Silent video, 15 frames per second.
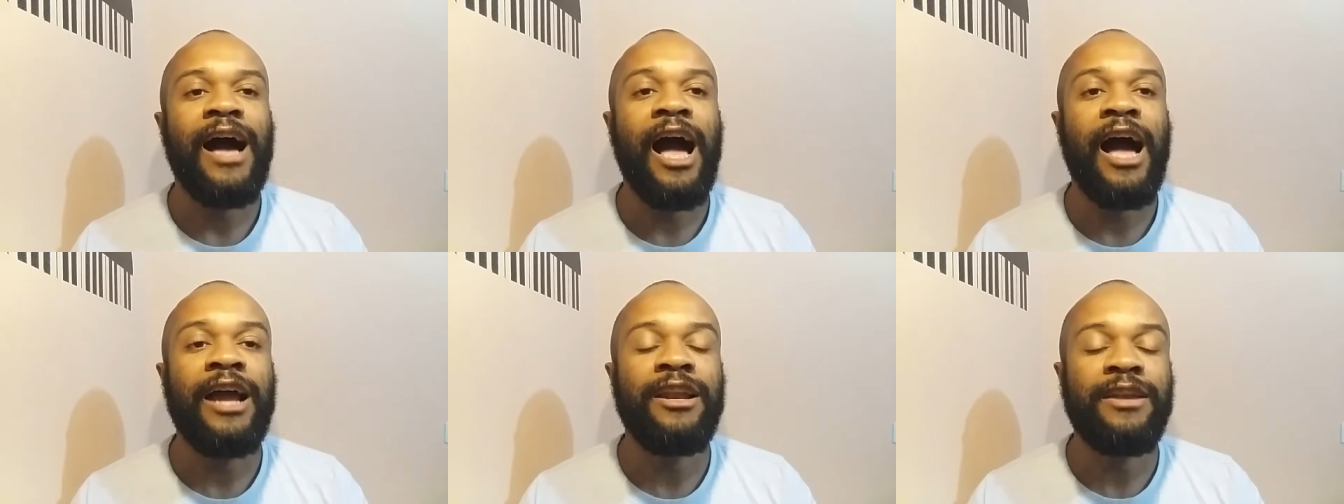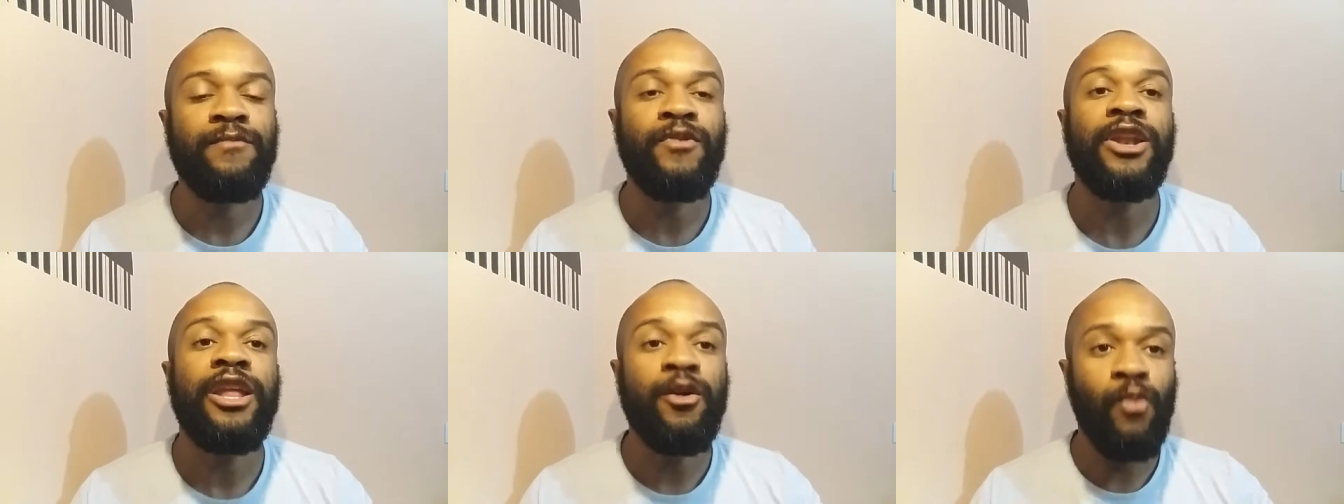I
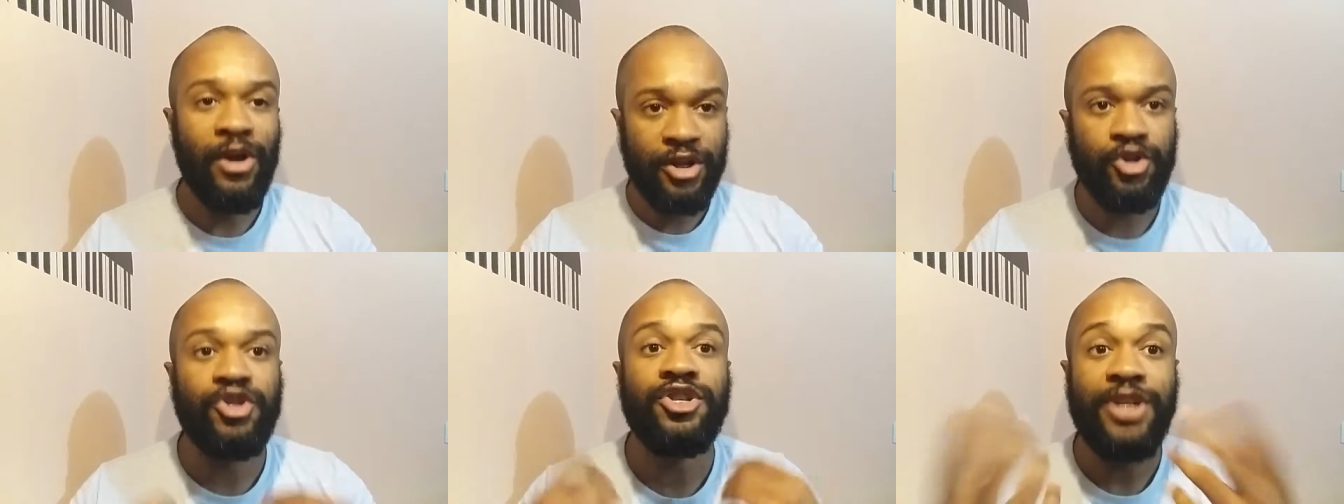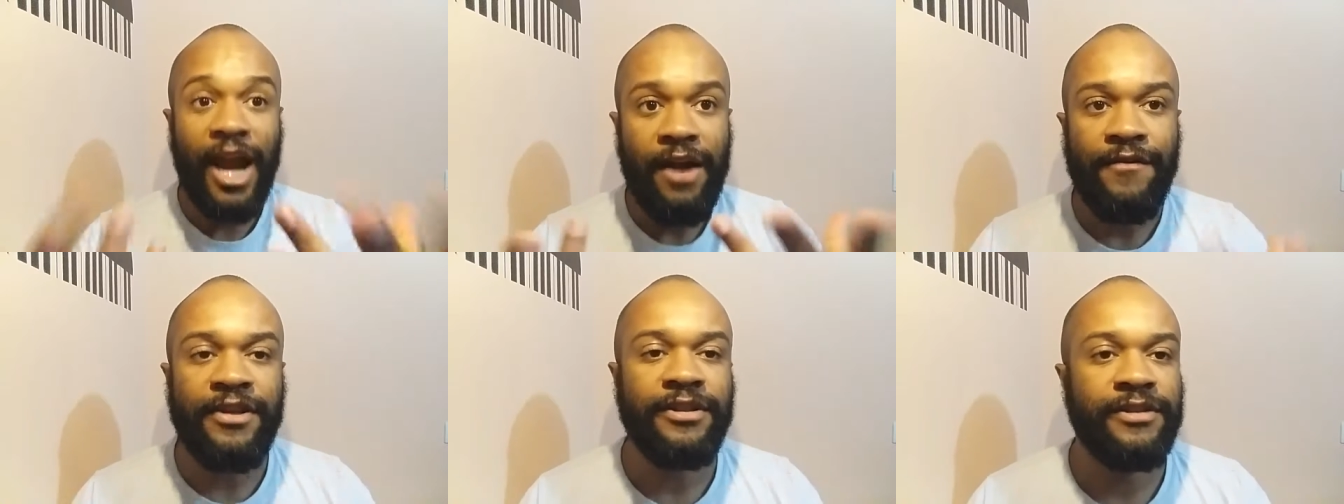really want to
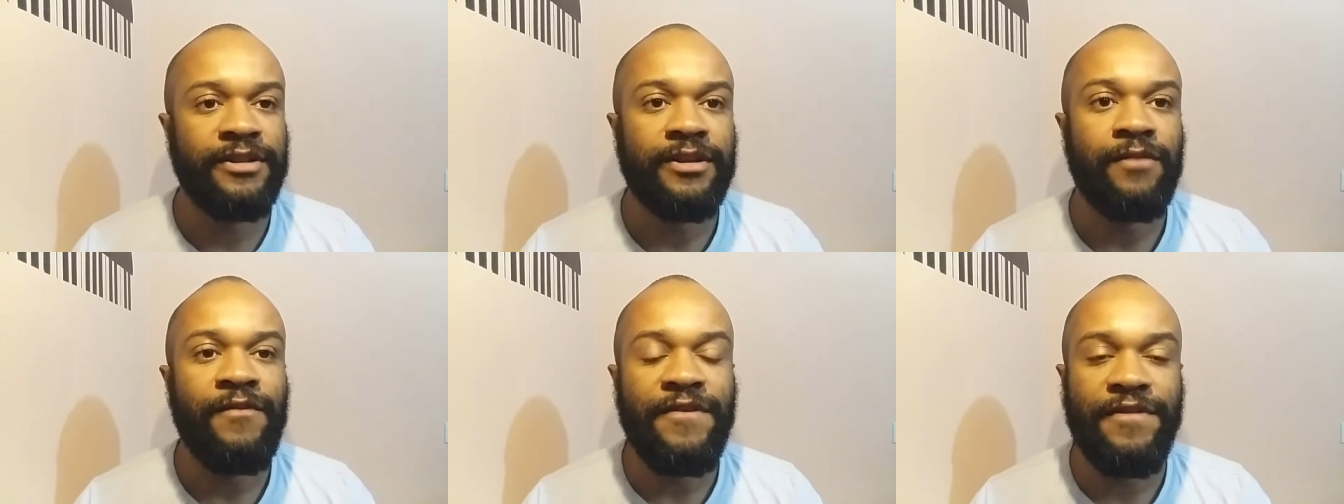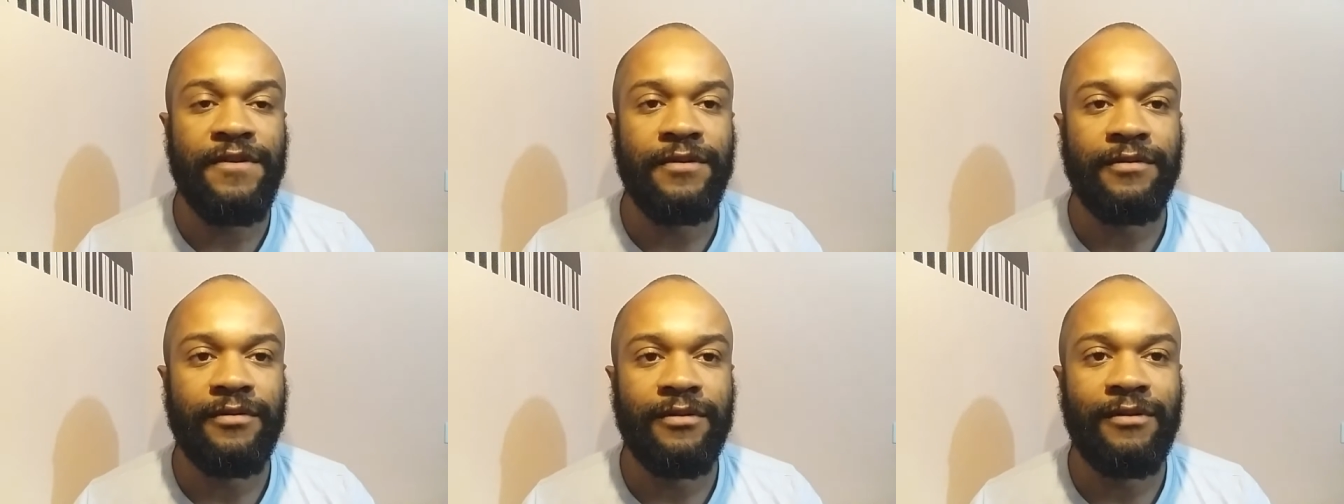share it with
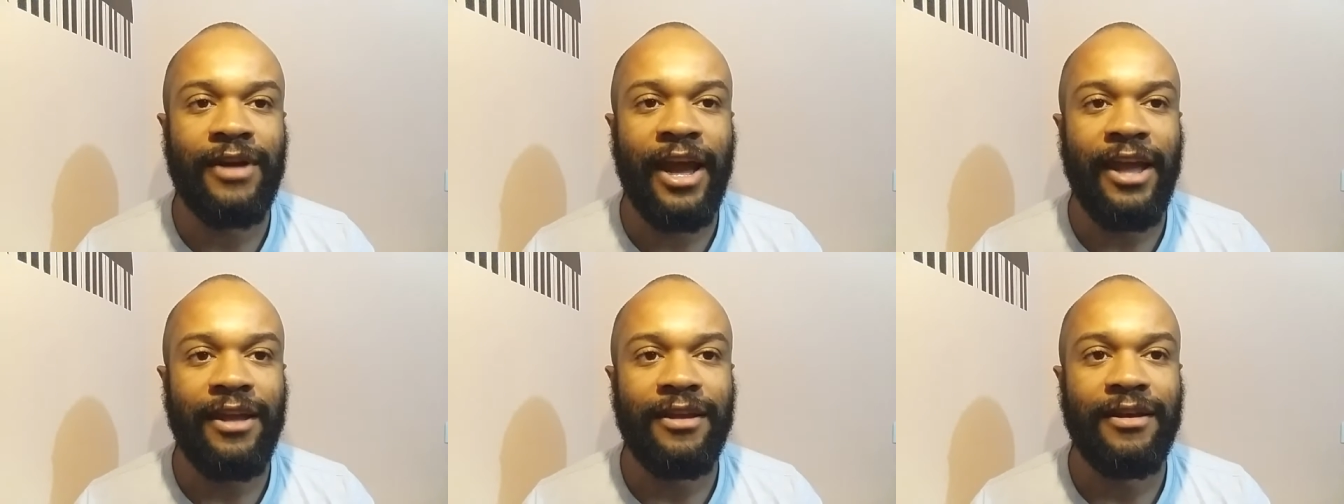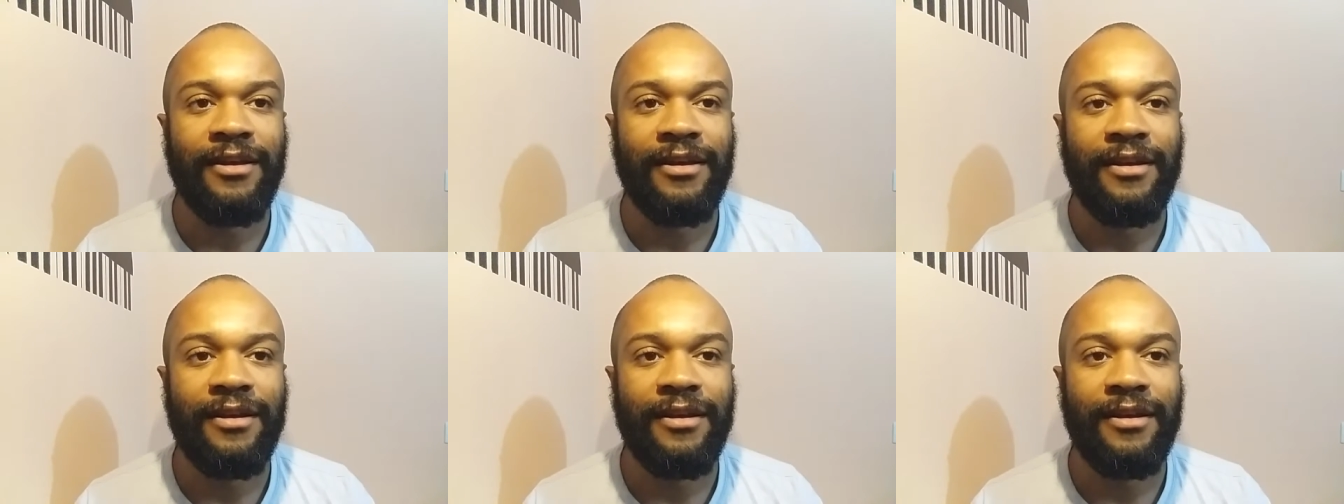you, okay?